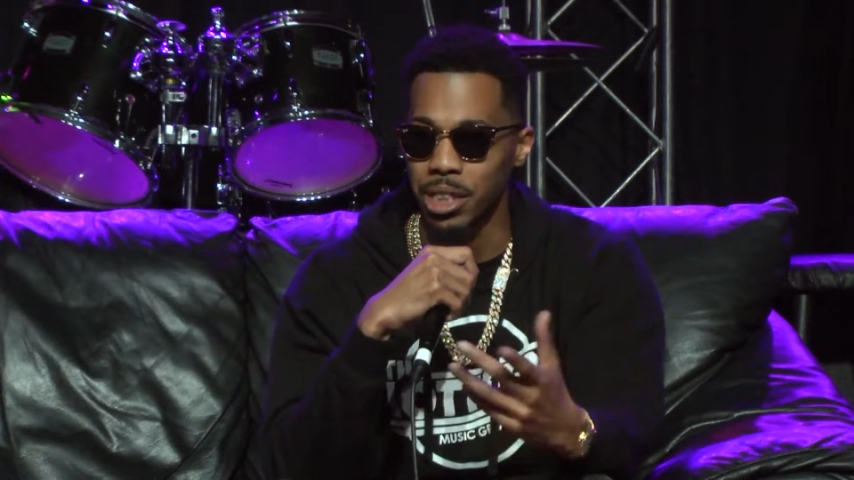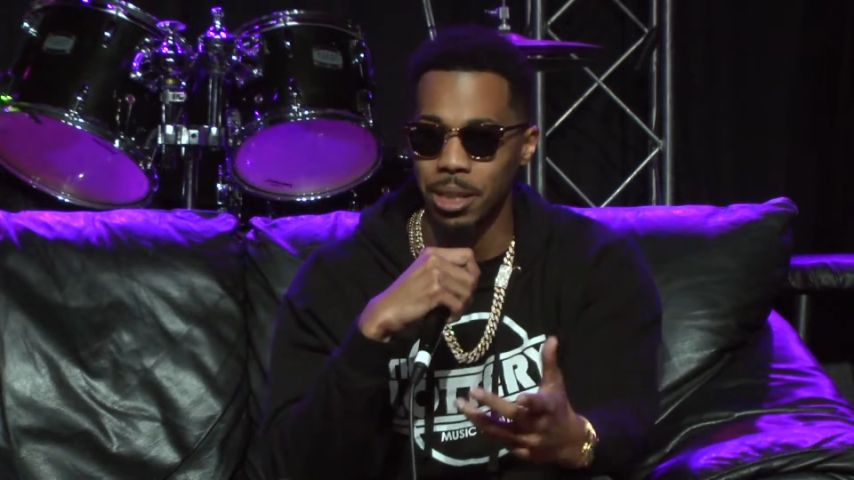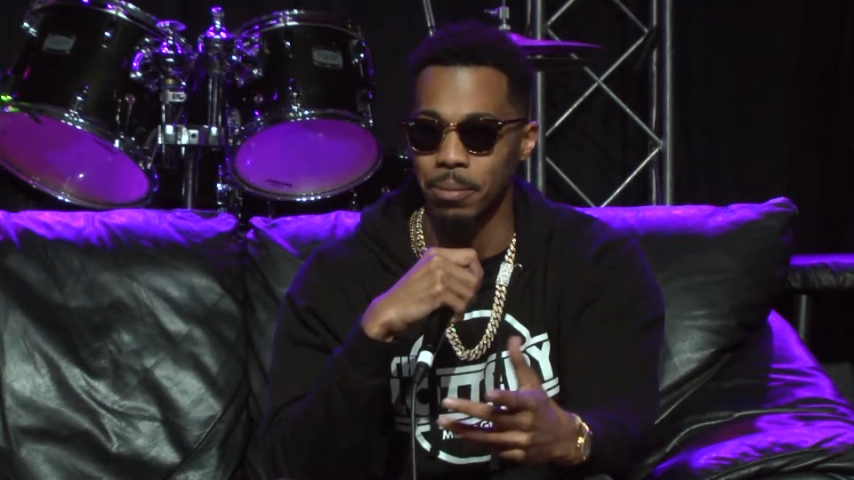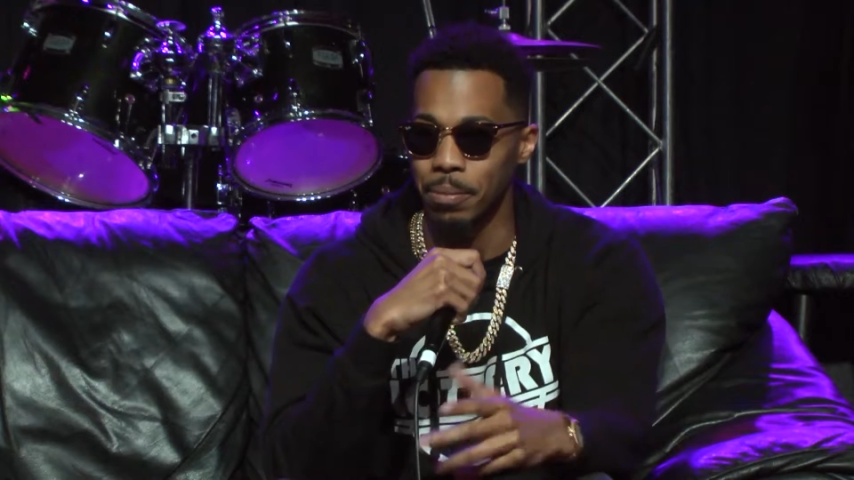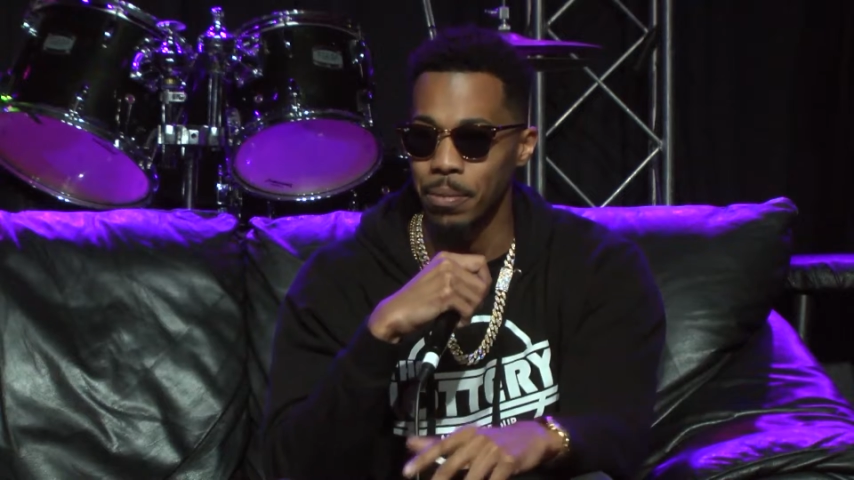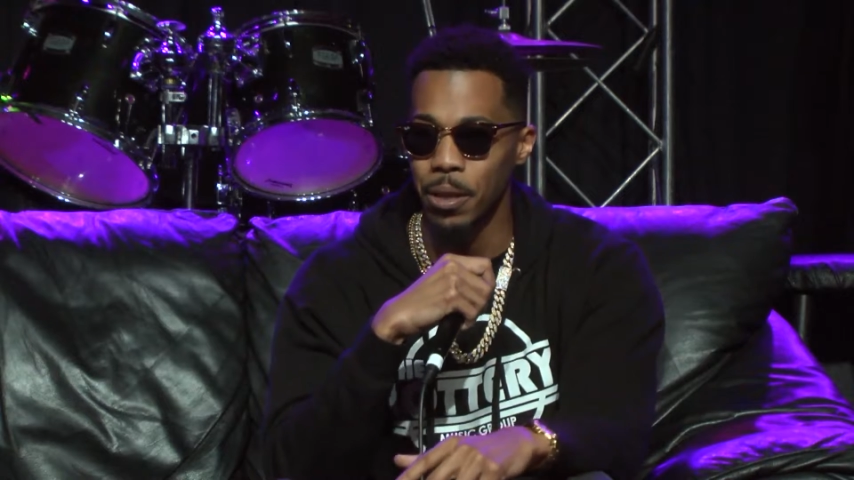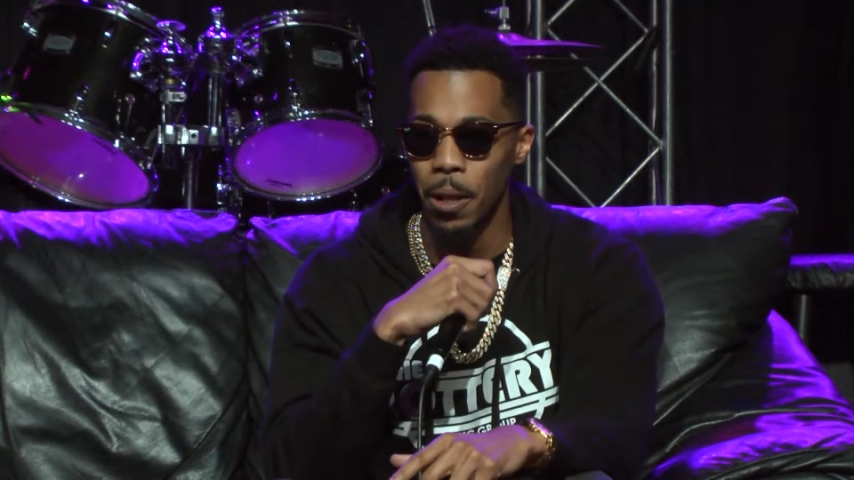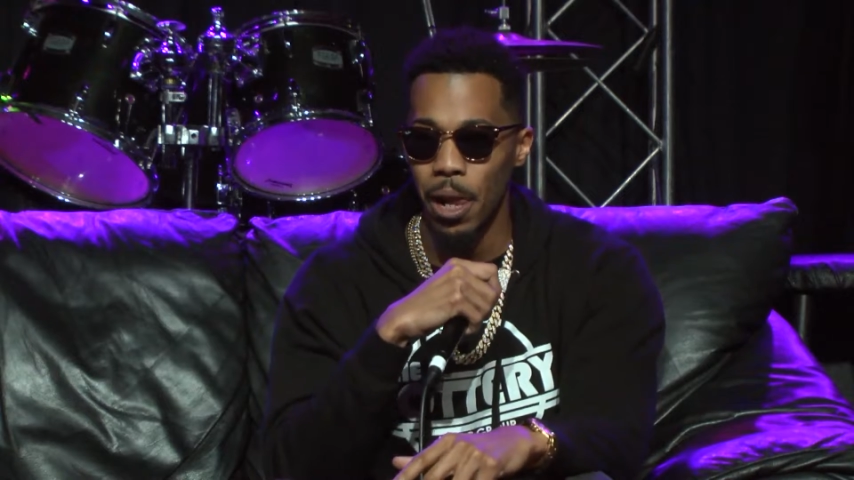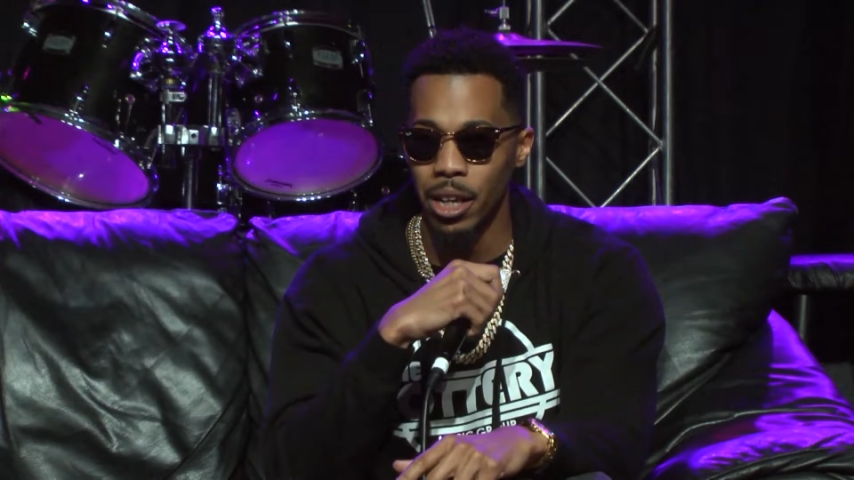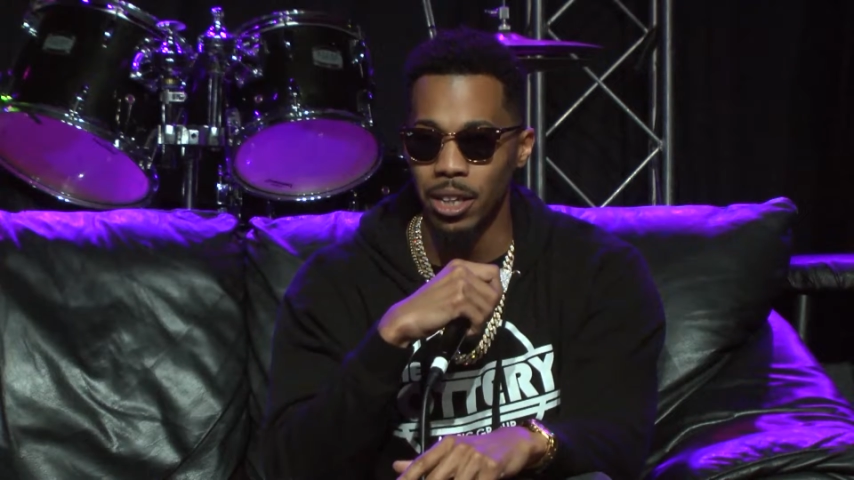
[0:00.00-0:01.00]
something,
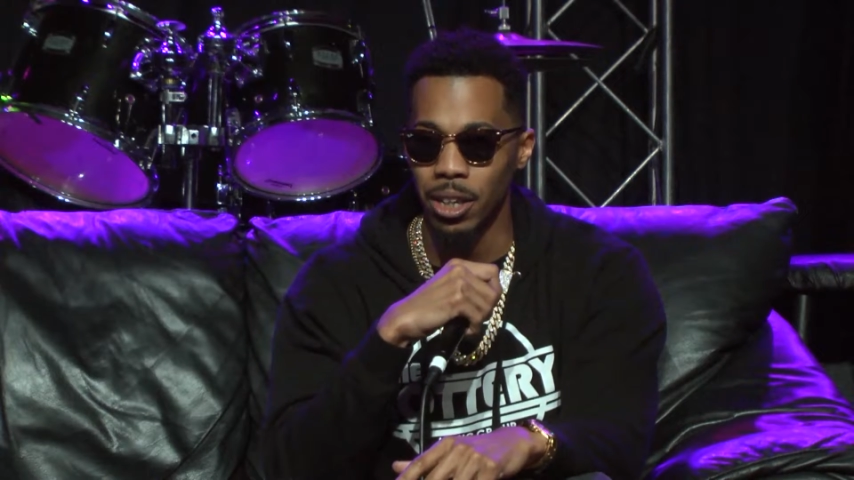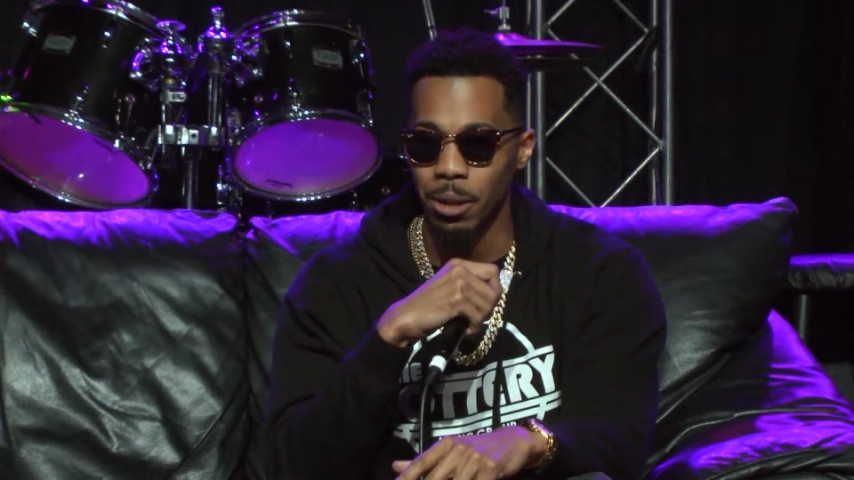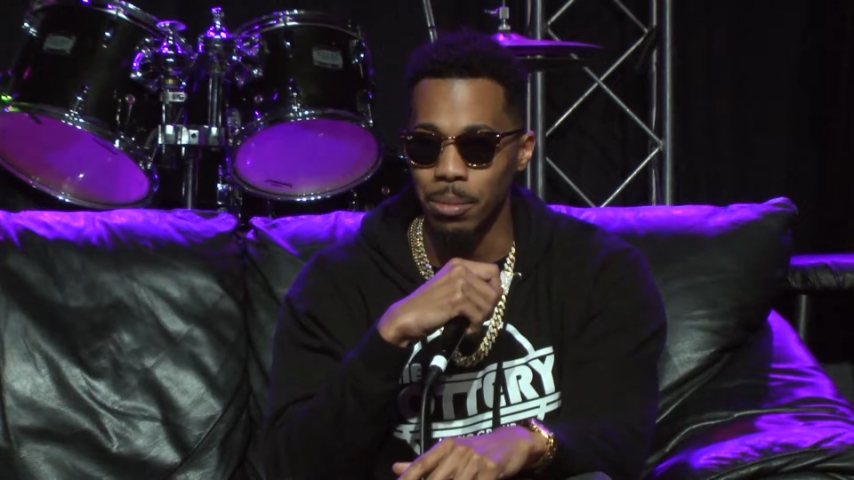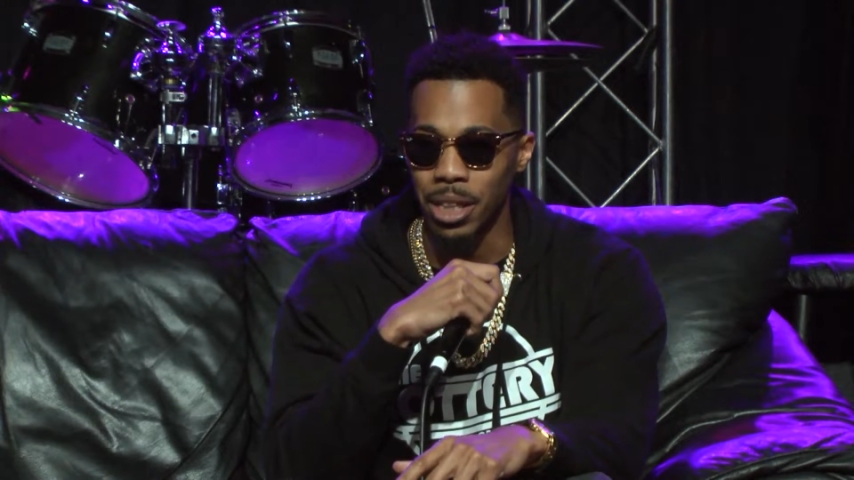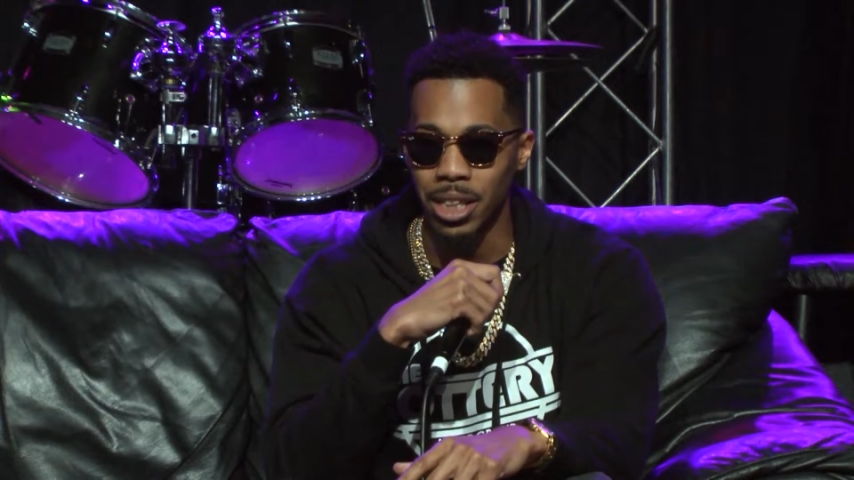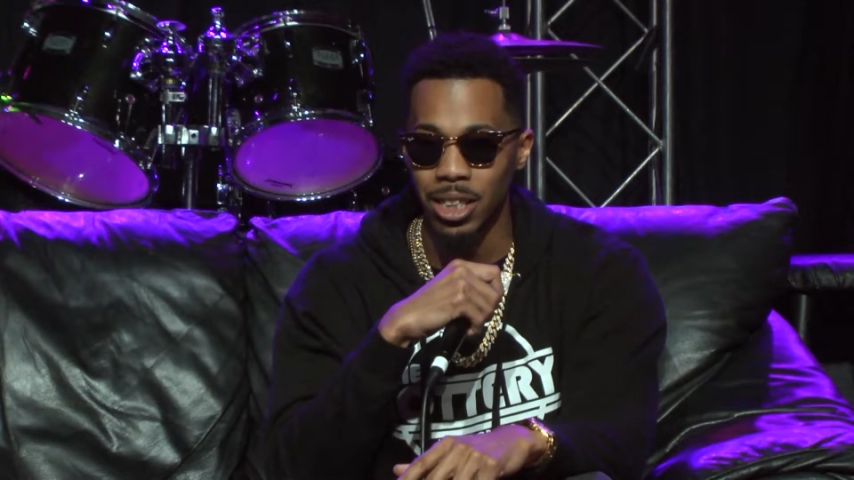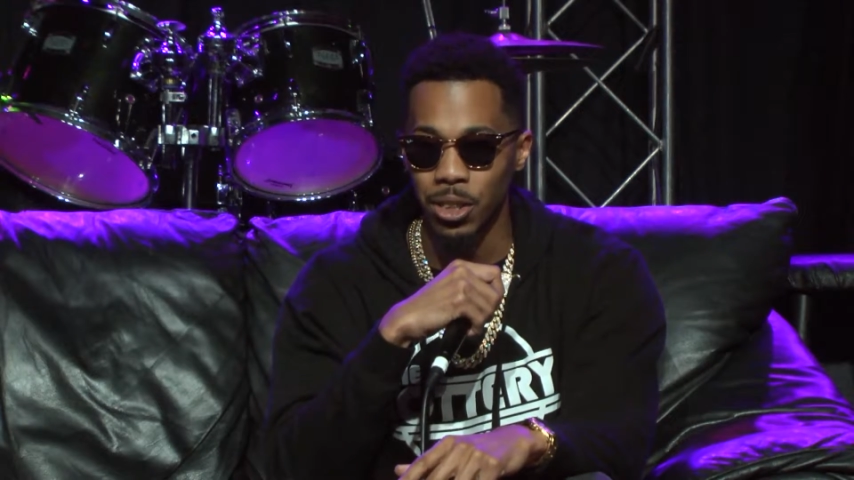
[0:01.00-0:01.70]
you know what I mean?